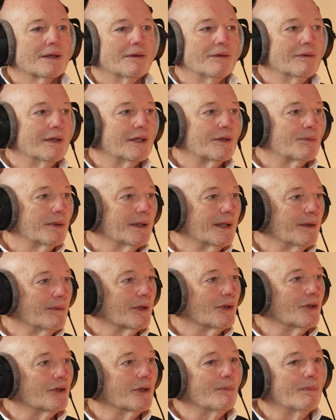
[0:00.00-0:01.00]
which player we're
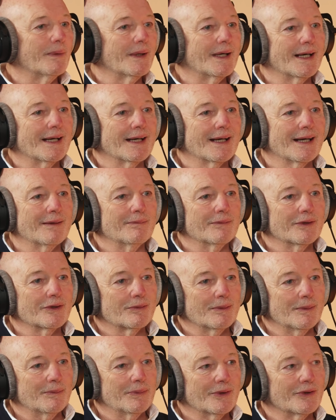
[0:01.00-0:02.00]
going to buy, how
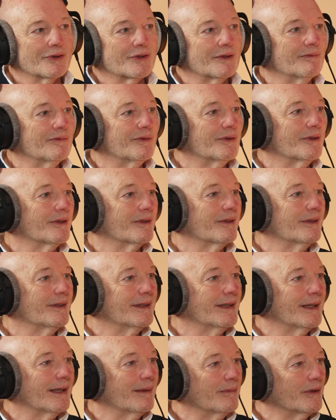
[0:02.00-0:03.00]
much we bought him for,
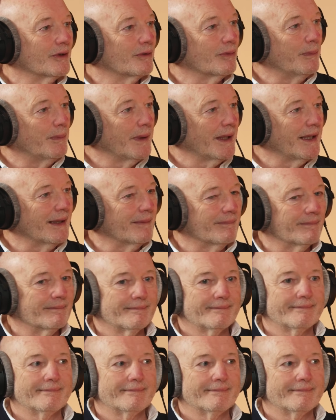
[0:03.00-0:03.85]
and how much we pay him.